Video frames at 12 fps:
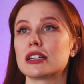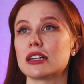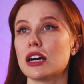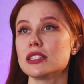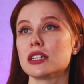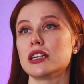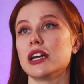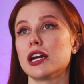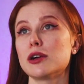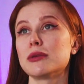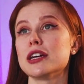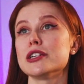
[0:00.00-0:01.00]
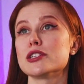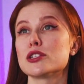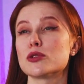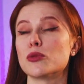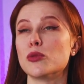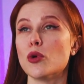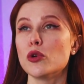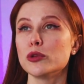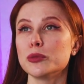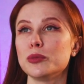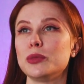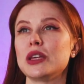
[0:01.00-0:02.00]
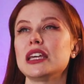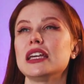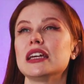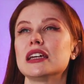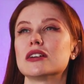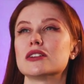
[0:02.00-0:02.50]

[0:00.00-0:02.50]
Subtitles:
Qatar Airways won't be